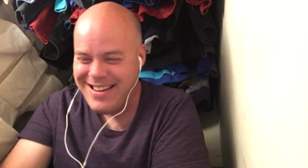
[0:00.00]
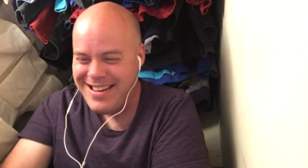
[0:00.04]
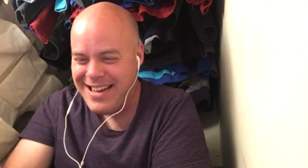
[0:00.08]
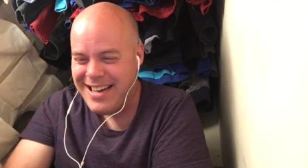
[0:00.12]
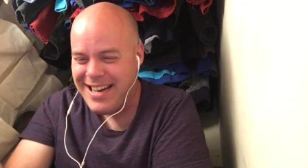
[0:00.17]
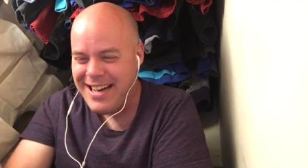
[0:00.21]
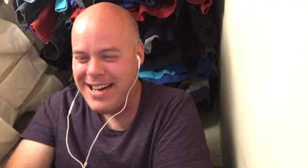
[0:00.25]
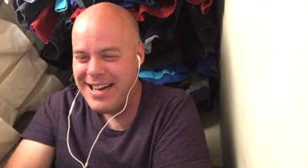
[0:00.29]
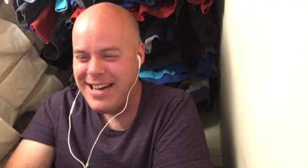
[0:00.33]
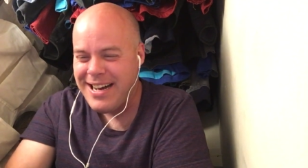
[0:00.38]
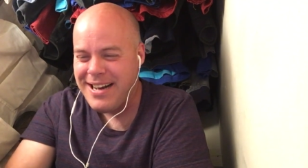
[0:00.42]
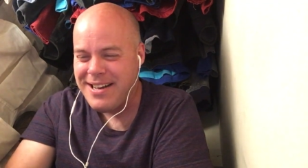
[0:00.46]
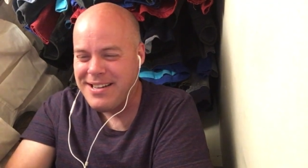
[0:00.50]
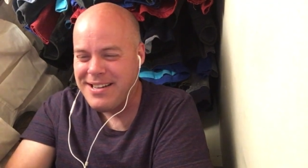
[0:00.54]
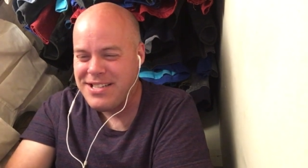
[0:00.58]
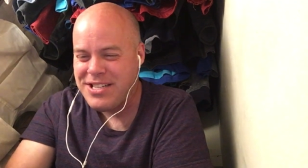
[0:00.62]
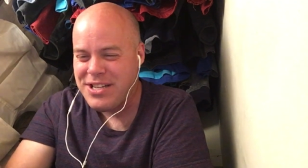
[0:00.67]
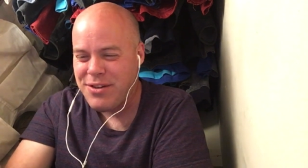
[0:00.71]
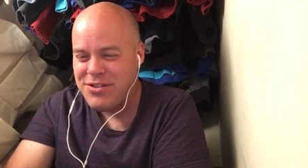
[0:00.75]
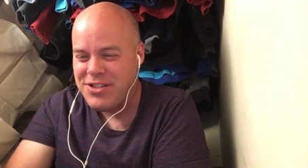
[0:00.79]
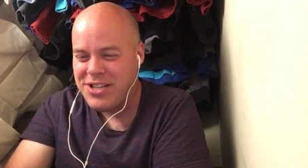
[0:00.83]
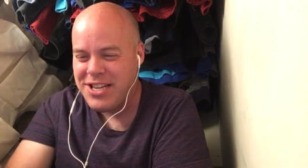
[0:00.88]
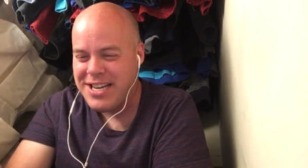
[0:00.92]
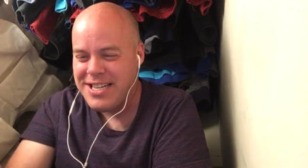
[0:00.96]
Uh,
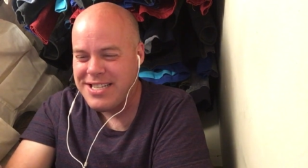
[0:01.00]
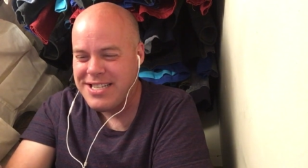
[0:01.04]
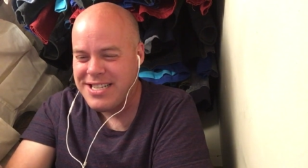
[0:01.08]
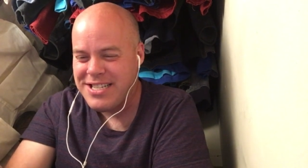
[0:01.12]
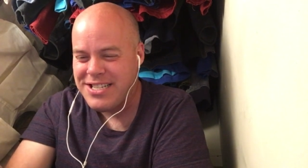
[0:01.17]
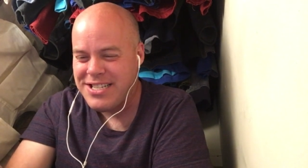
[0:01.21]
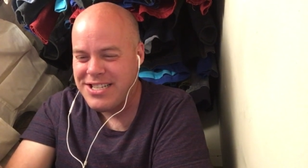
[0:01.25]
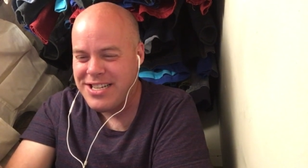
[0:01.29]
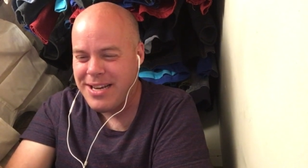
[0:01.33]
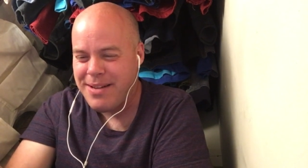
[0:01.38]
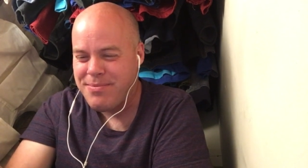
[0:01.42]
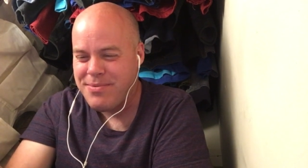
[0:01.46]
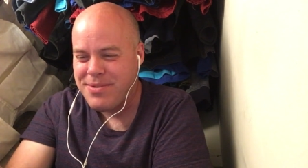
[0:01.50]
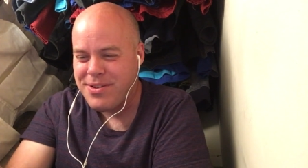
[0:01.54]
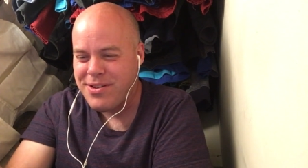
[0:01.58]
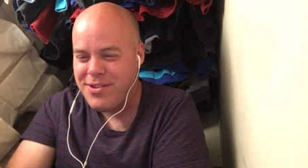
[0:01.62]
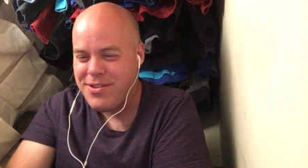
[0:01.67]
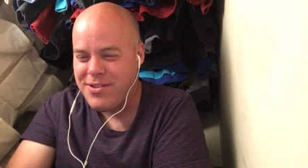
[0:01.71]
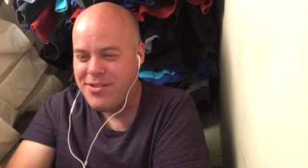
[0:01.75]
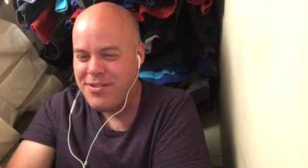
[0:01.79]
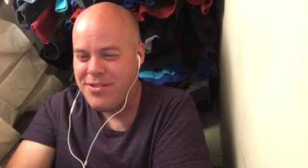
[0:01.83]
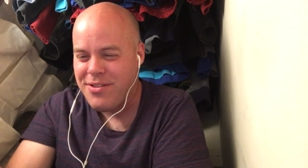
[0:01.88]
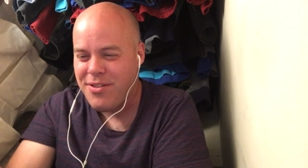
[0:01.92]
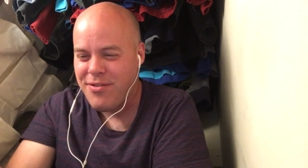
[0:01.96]
so Genesis
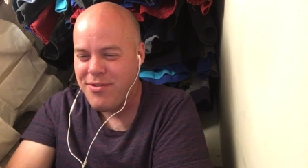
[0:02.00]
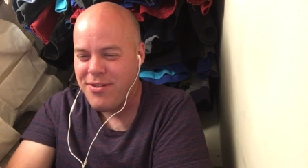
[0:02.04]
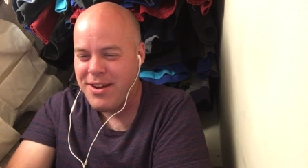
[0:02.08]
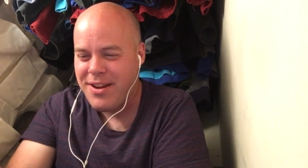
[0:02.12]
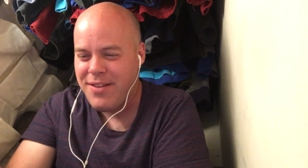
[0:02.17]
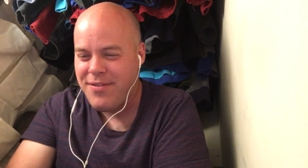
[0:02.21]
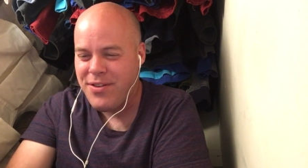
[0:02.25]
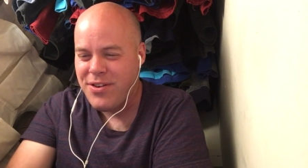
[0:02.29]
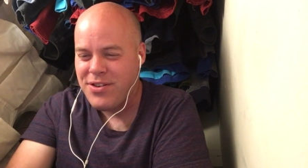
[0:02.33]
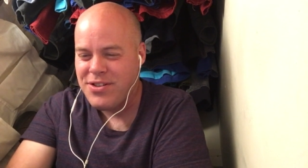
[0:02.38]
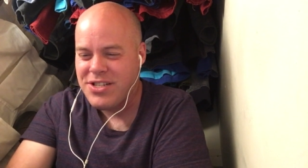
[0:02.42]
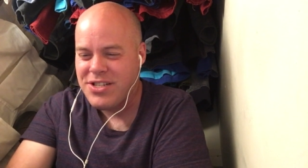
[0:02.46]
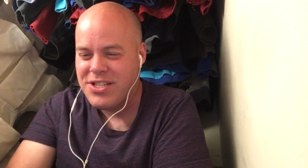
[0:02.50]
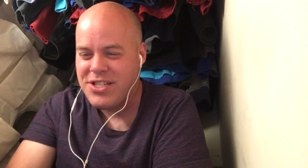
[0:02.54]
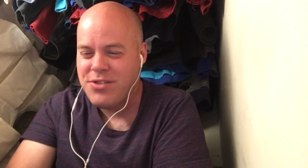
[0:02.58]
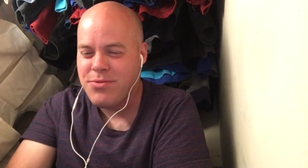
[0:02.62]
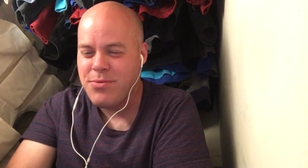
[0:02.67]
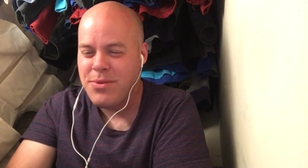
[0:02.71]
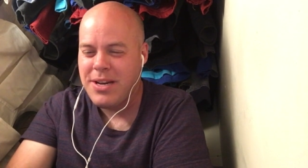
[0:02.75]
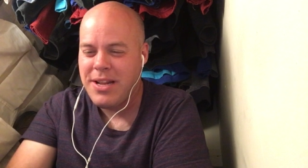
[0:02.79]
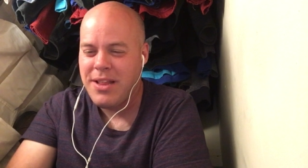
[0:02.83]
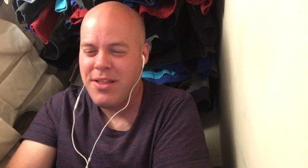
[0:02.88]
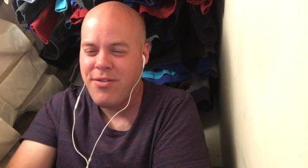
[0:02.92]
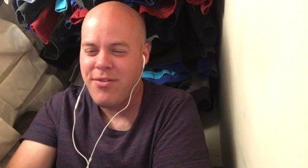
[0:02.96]
chapter 3, verses
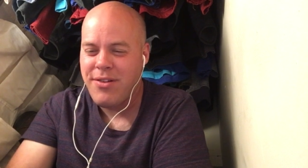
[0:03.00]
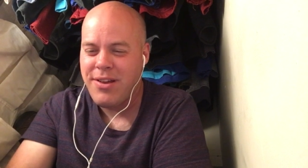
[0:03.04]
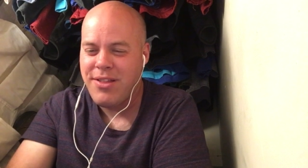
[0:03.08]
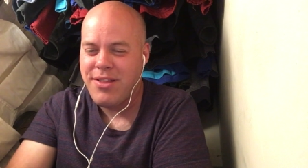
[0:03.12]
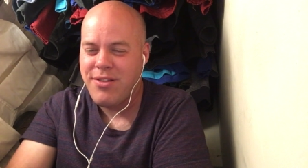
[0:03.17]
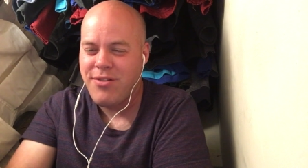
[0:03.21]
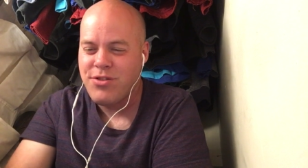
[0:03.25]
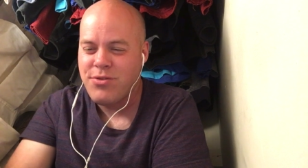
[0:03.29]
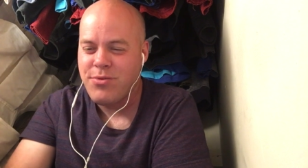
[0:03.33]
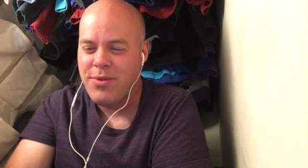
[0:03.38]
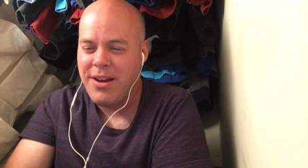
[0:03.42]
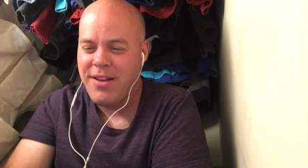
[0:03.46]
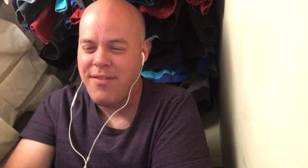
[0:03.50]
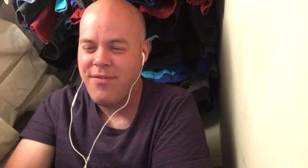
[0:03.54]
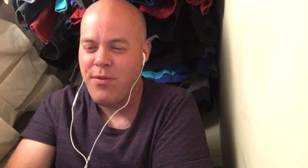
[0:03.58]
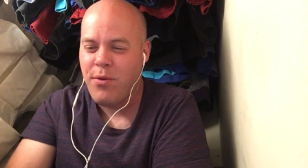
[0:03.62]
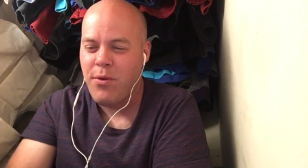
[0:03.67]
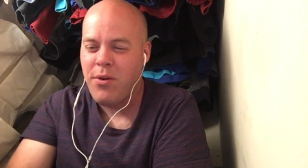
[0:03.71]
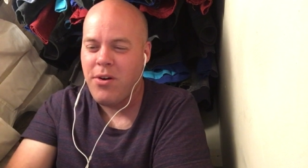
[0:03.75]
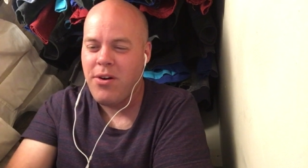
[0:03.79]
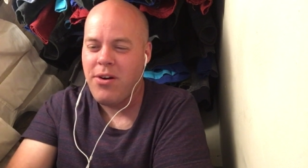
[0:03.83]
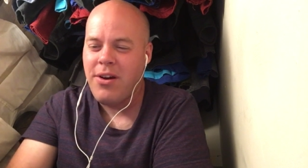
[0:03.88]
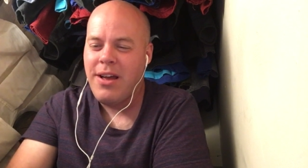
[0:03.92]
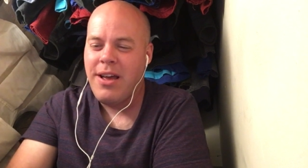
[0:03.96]
23 through
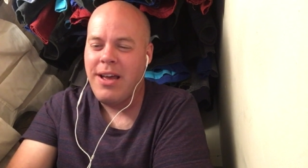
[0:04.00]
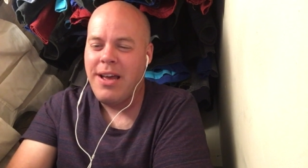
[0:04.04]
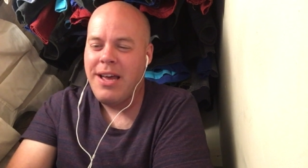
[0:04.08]
24.